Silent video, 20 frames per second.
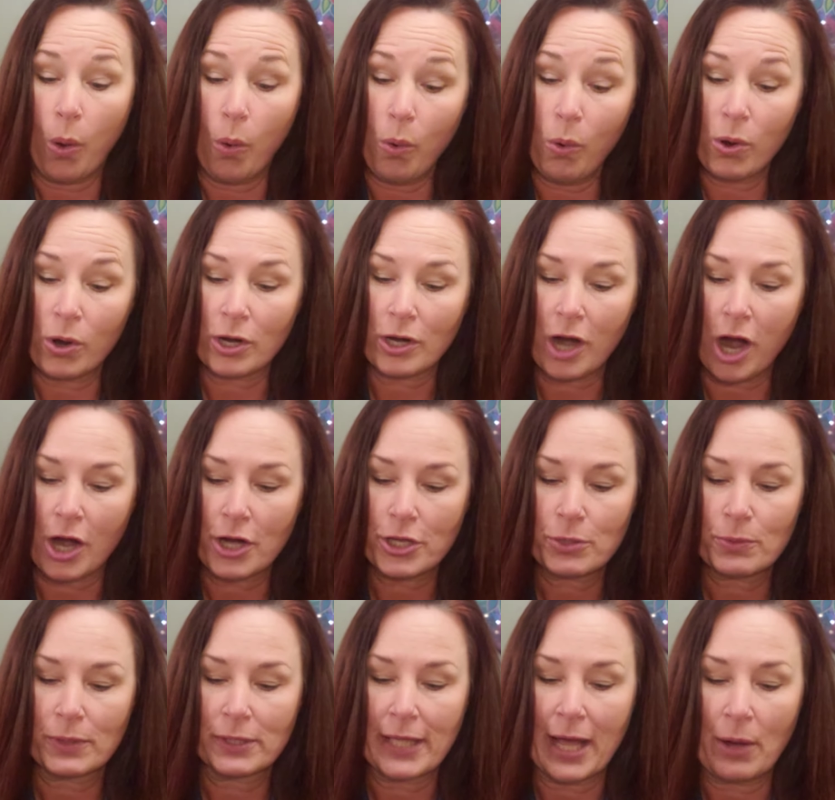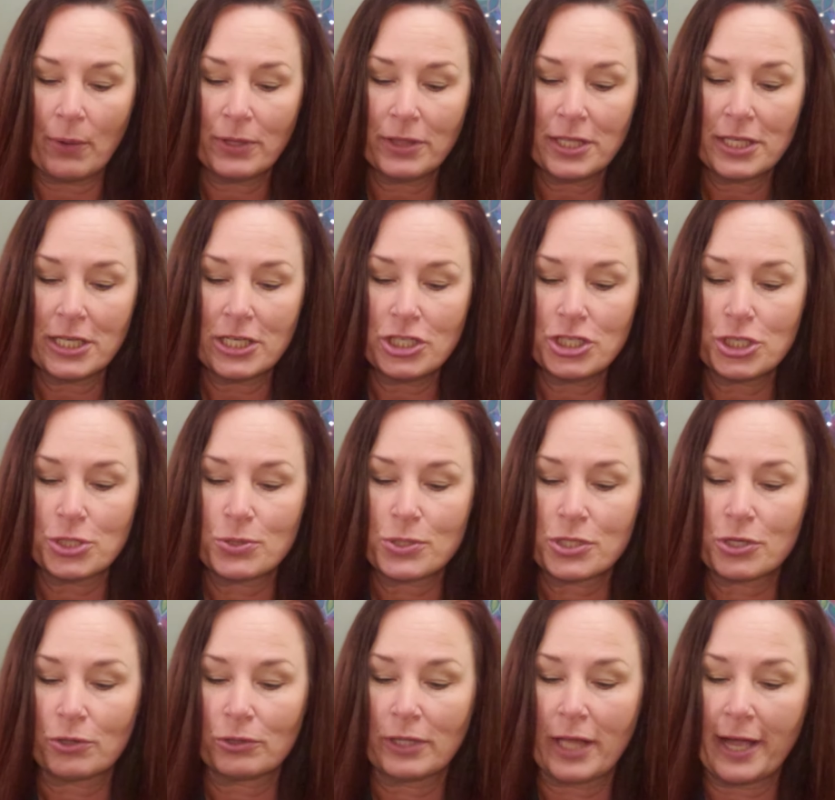or are you allowing the issues
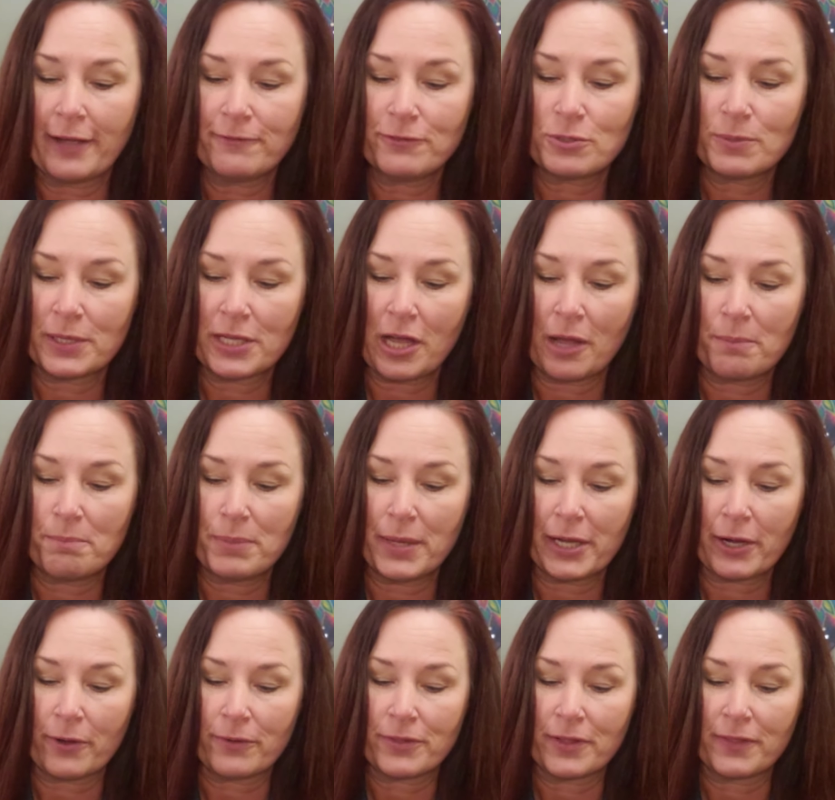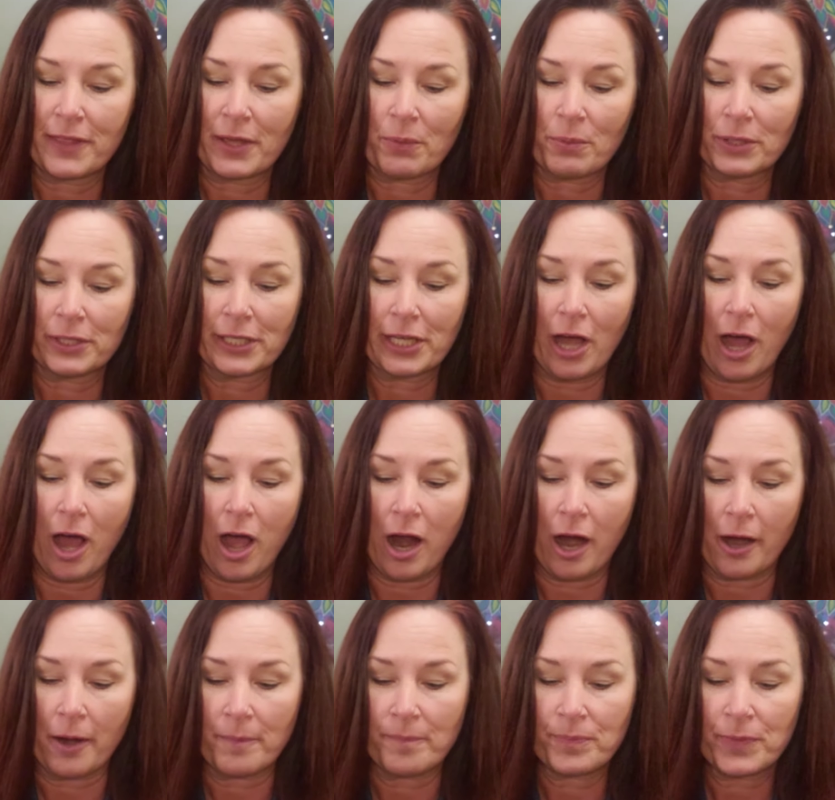in your life to become bigger than they really
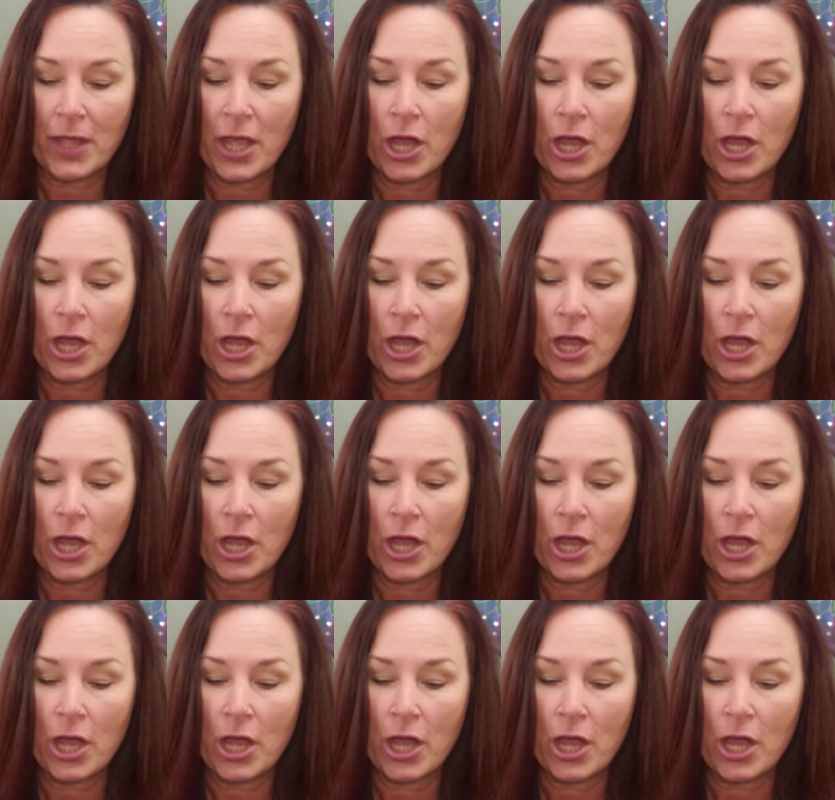are?